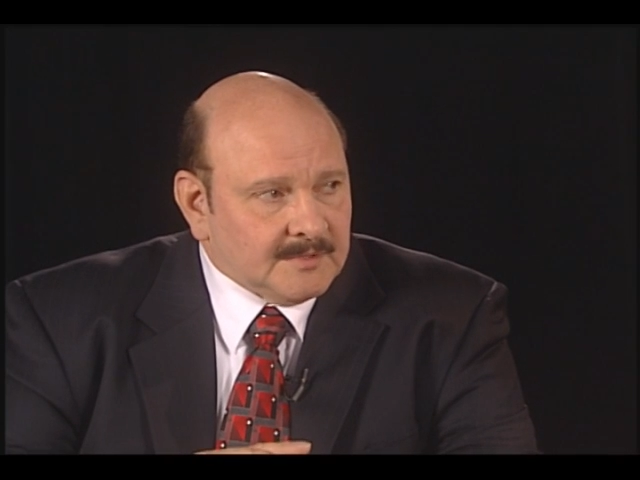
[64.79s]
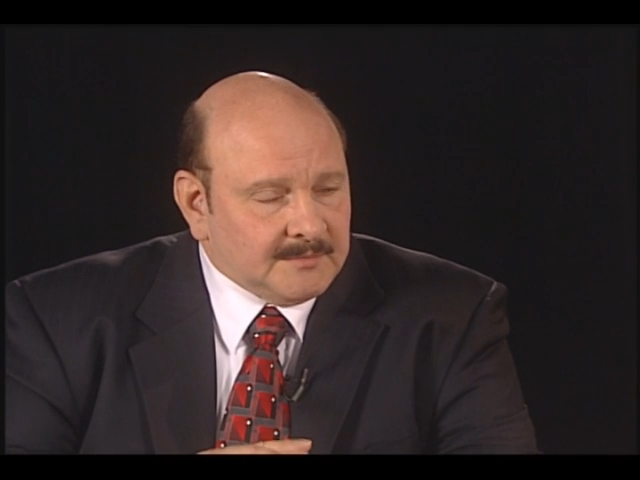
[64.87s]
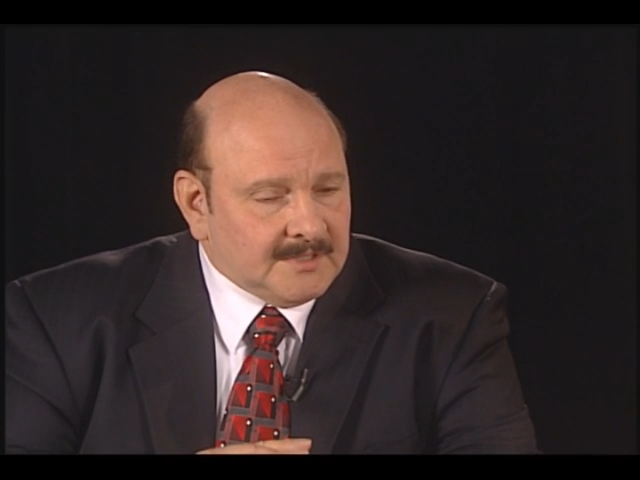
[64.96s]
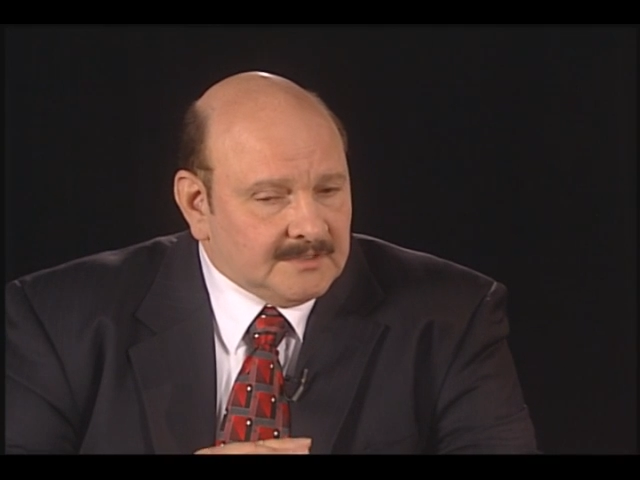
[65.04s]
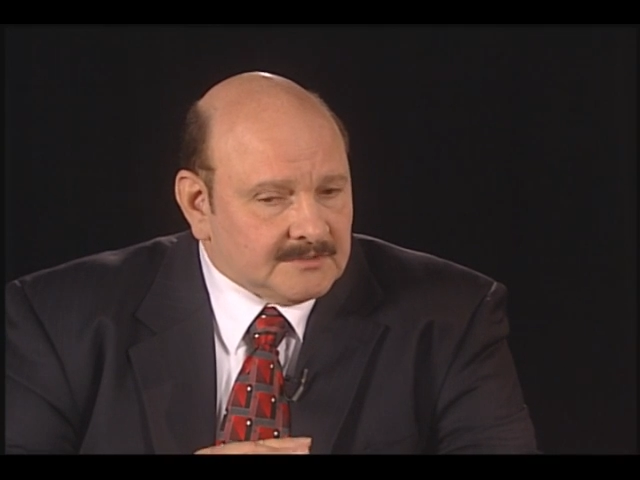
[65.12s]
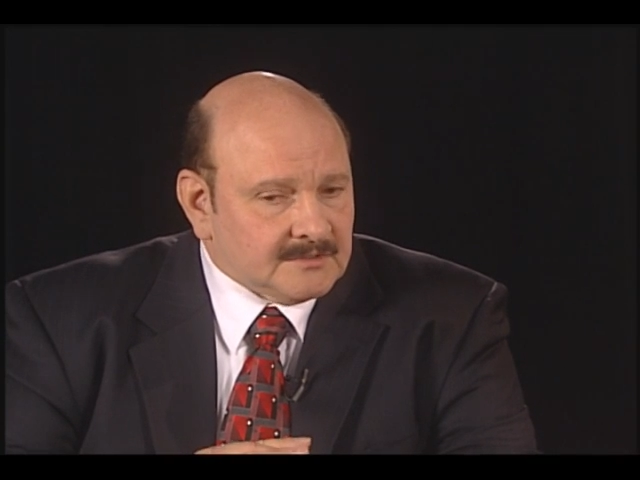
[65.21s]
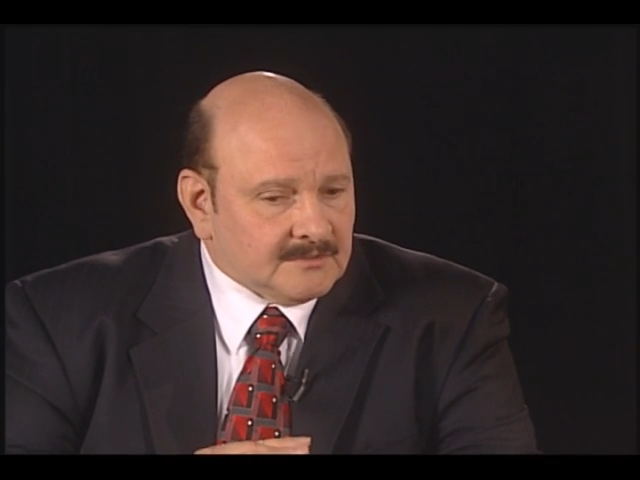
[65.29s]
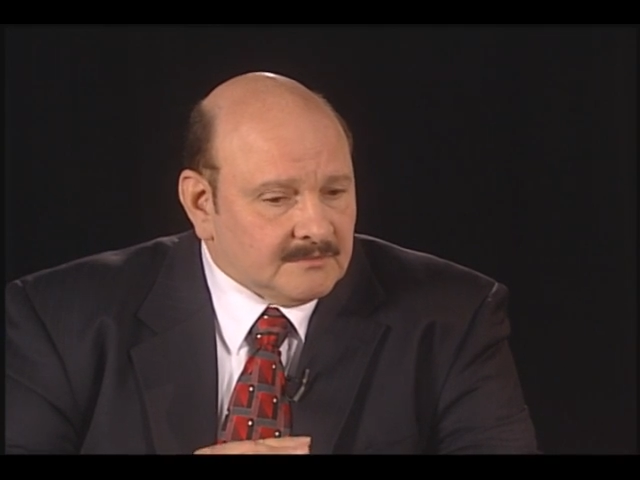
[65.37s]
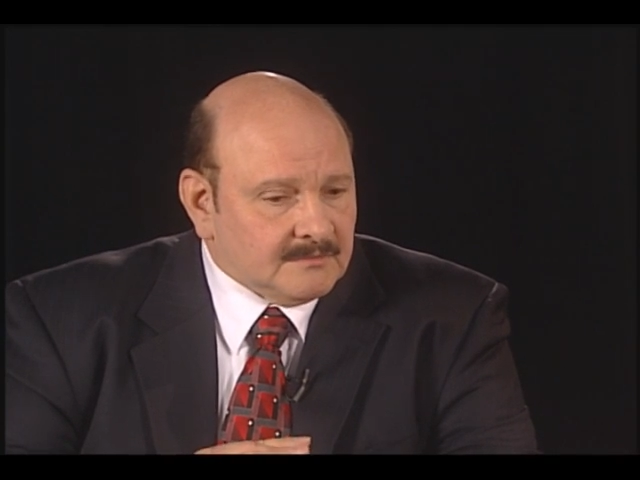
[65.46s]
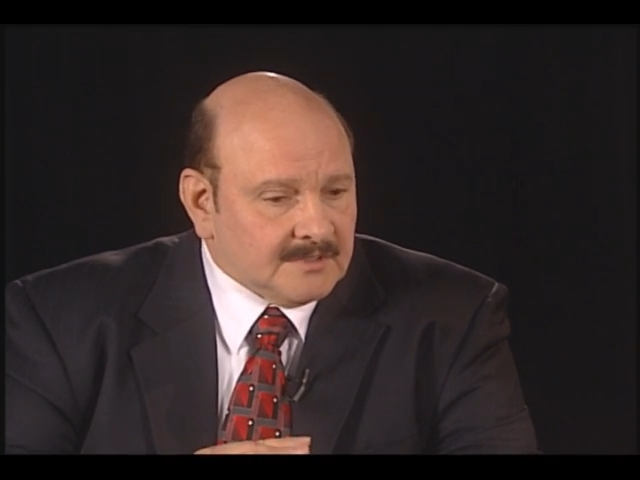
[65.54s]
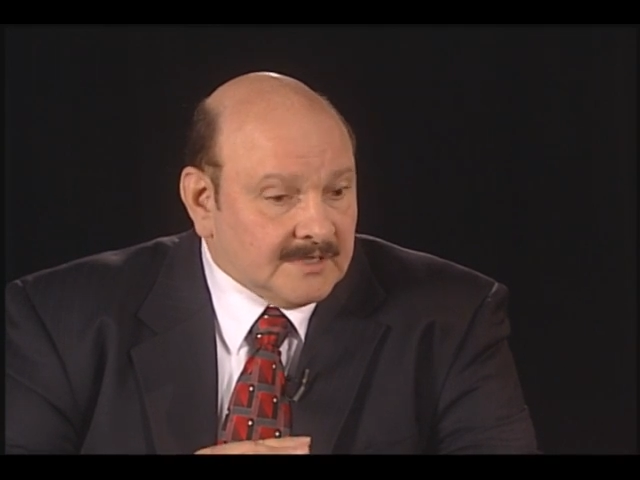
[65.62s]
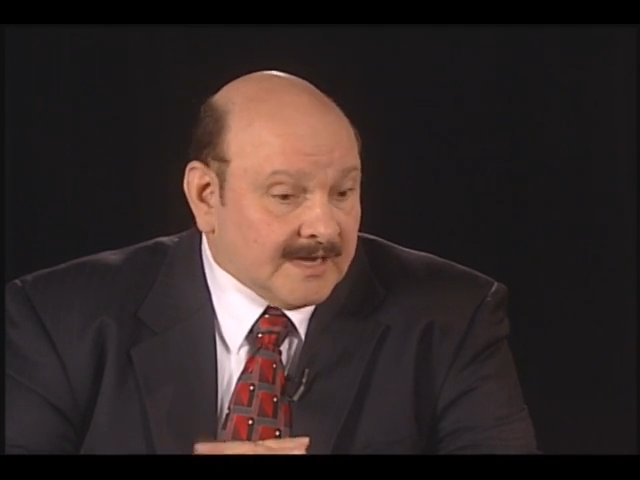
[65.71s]
I mean,
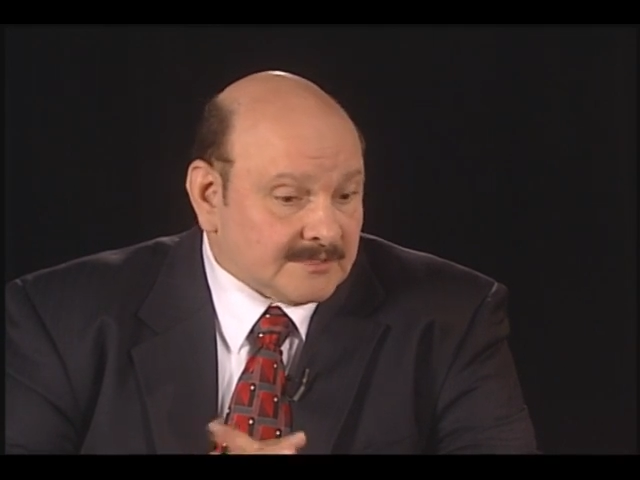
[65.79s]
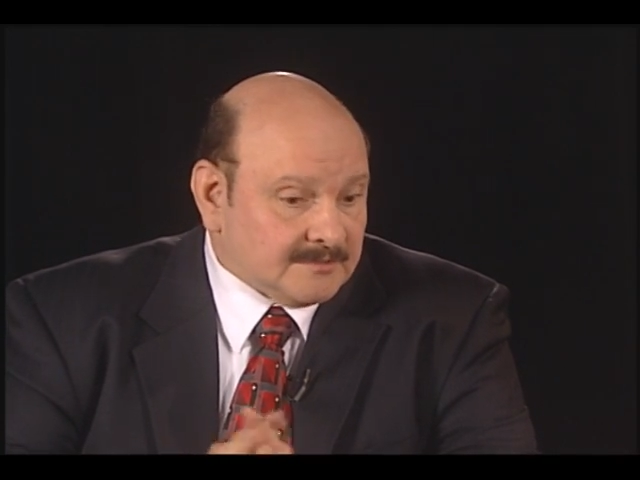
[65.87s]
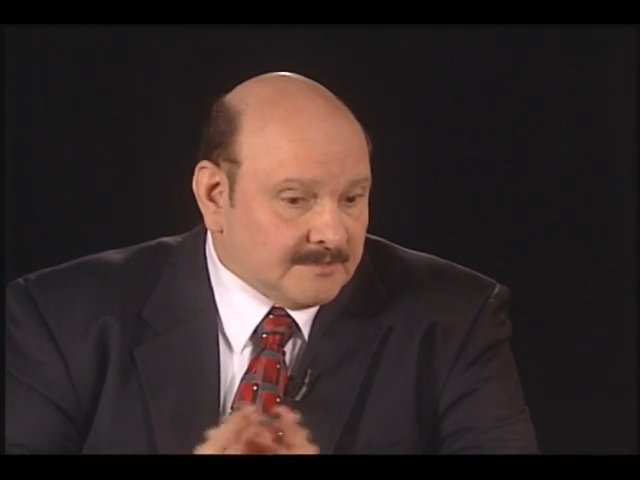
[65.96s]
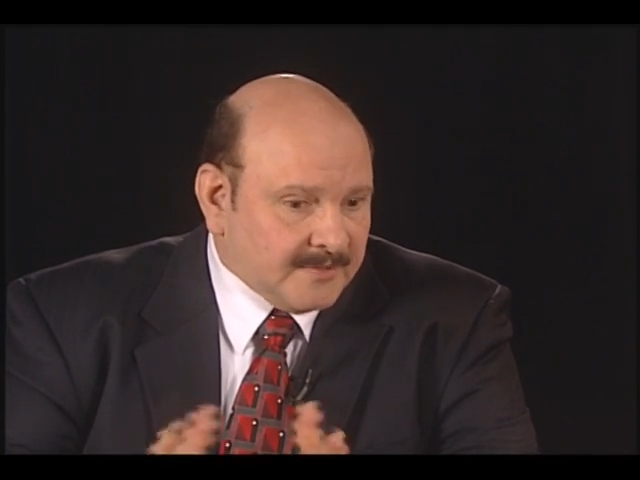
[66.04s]
so and actually